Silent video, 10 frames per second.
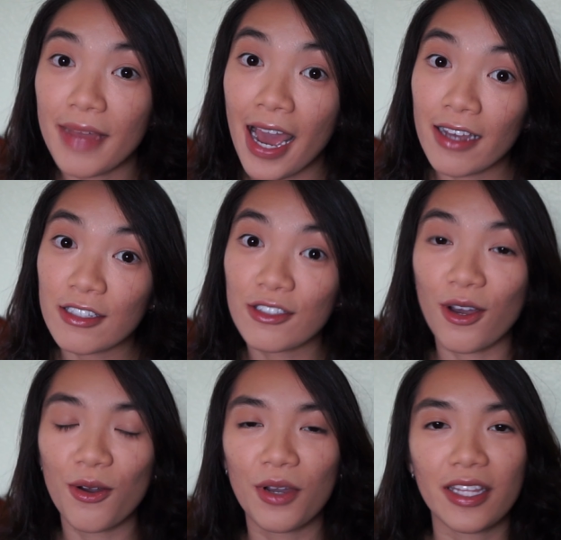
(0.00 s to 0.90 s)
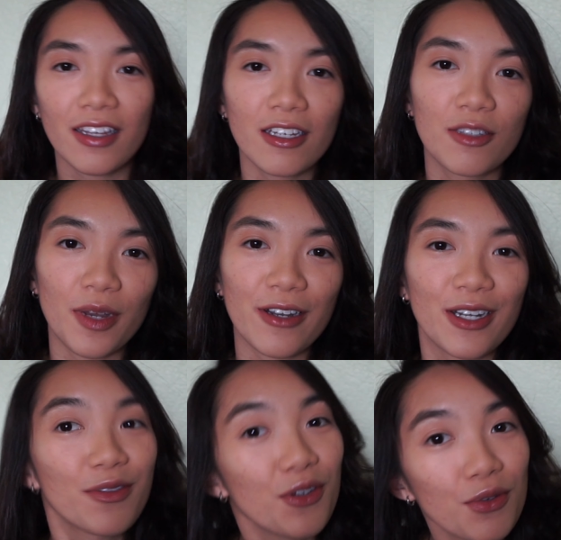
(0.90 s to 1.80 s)
mask so I think it's better
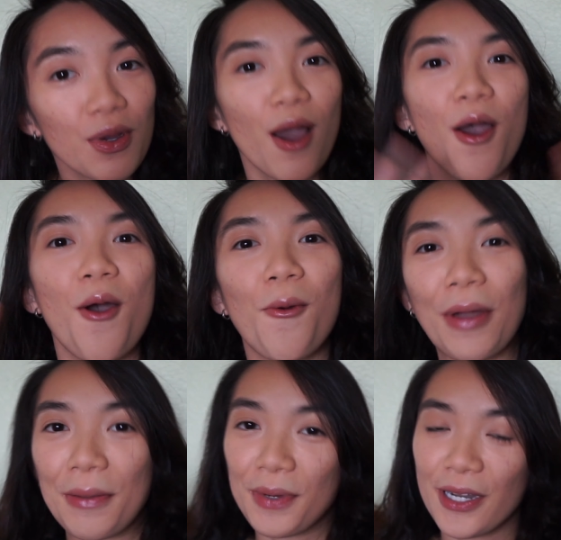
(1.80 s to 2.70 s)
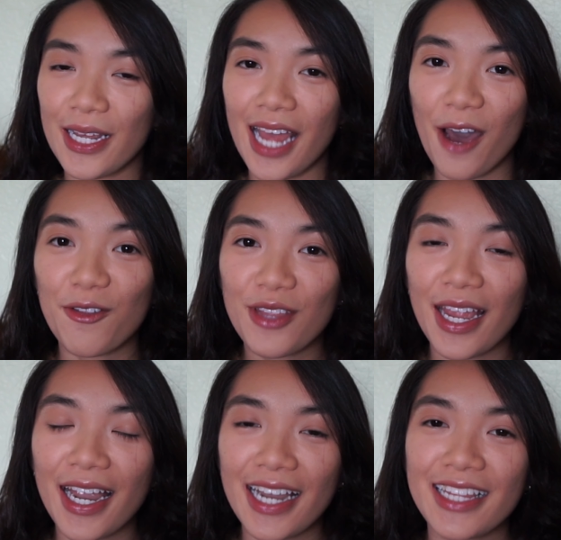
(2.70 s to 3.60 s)
if you want to put it out
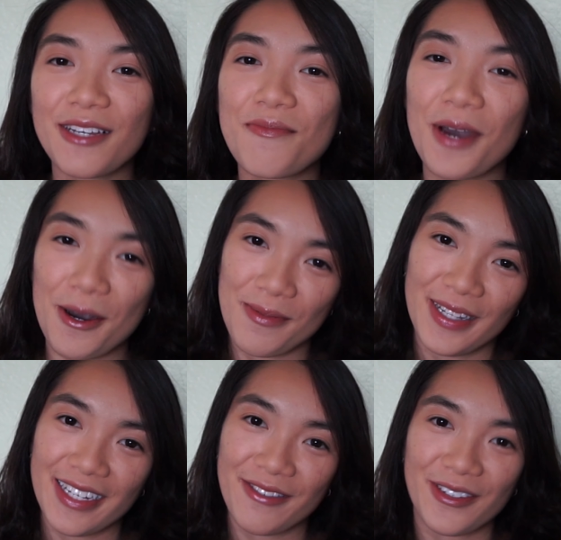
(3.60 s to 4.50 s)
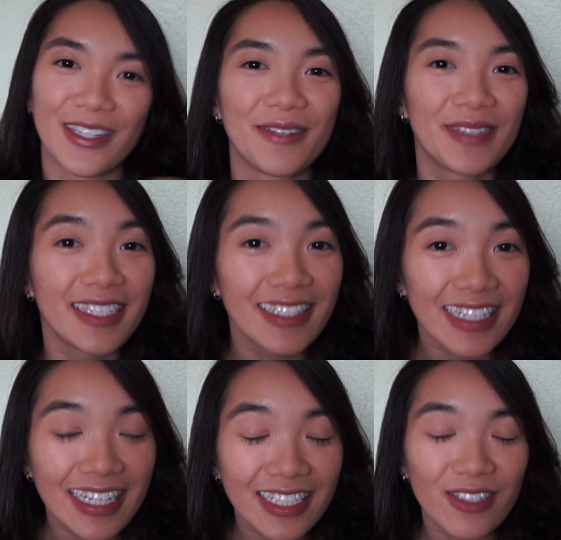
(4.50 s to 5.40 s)
there in the public for them to
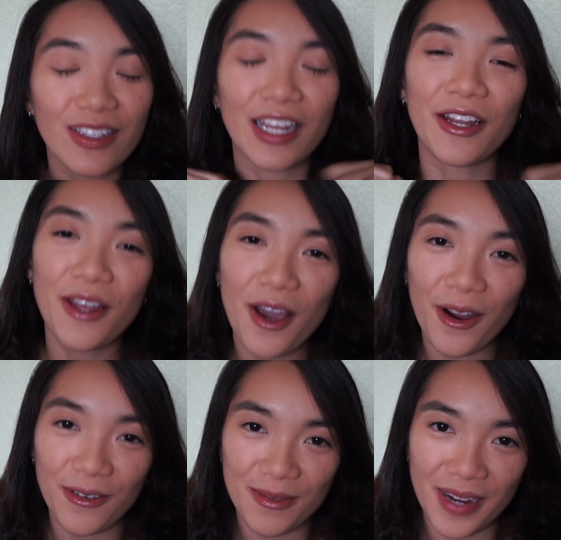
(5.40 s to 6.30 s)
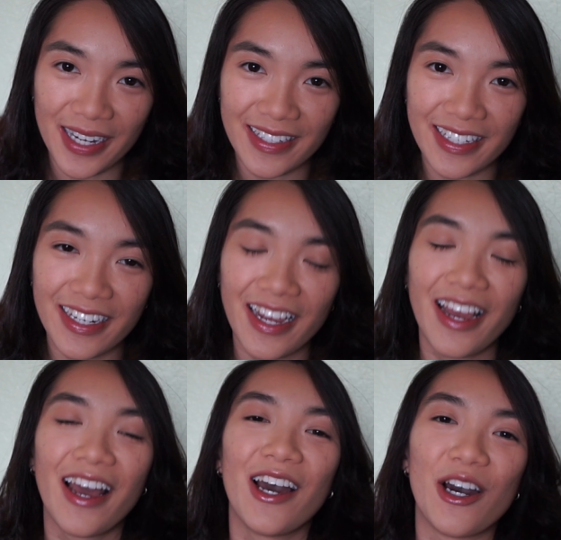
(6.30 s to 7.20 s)
see so they are reminded
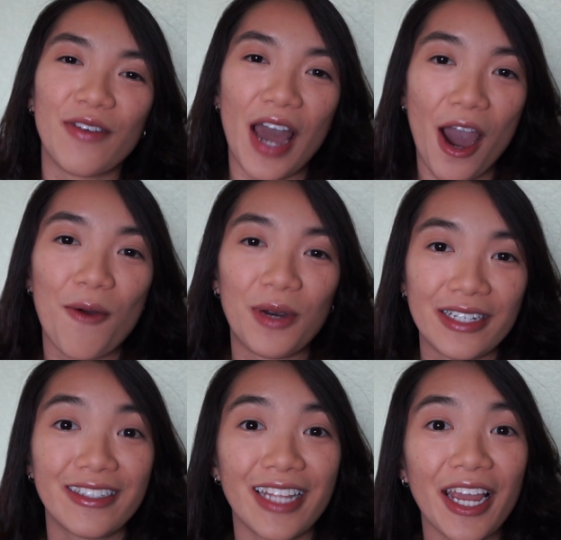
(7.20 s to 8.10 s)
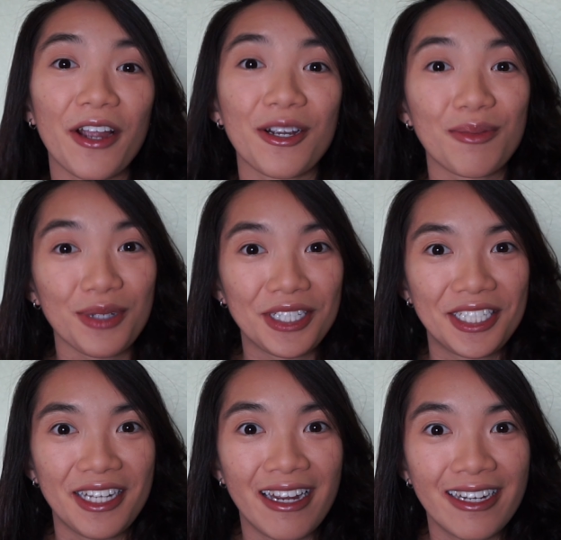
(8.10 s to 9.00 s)
of how much they are
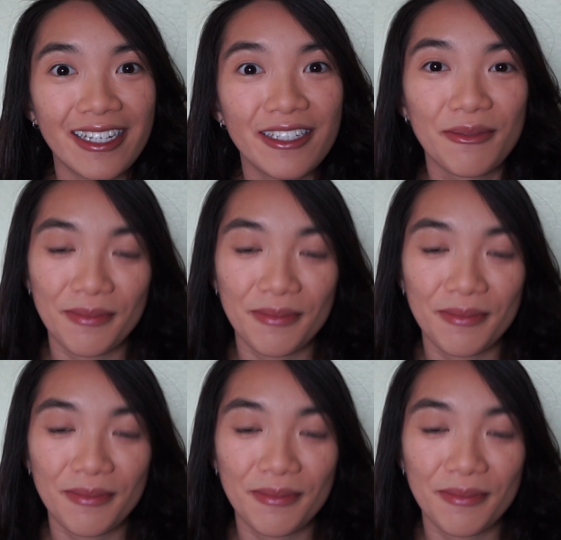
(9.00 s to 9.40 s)
appreciated.